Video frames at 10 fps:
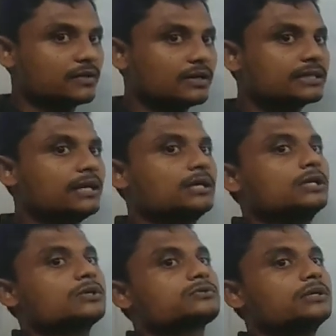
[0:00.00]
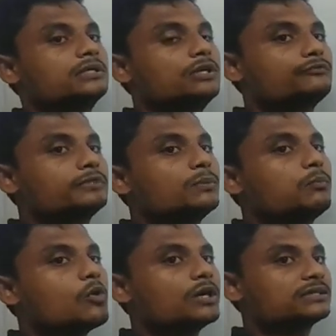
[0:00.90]
Okay, so
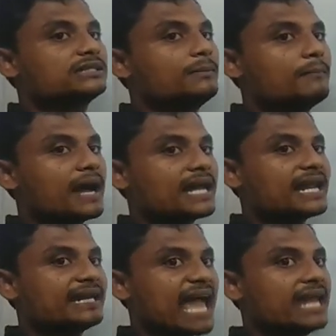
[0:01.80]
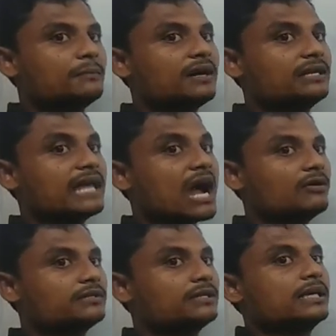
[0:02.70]
if both the man and the animal
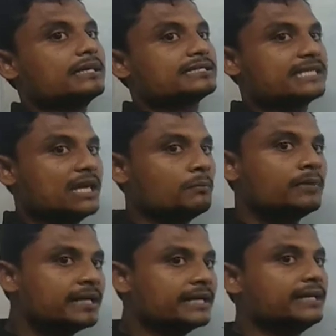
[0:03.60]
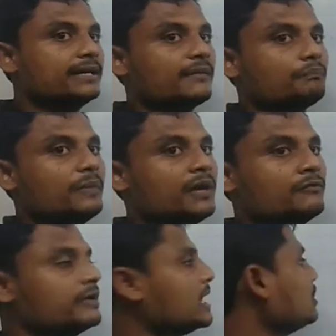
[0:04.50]
have the same need, then
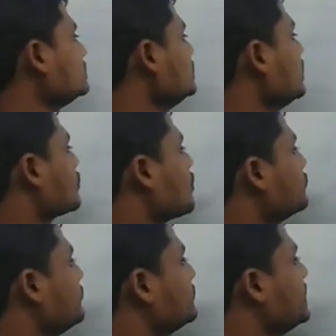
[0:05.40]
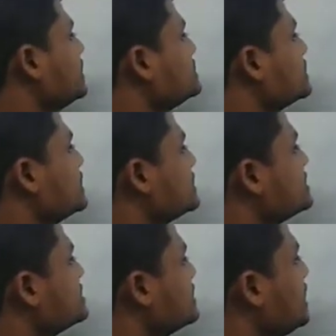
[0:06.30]
we have the conflict, that is
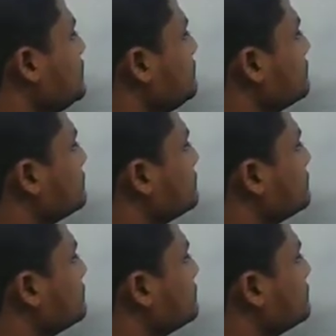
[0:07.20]
same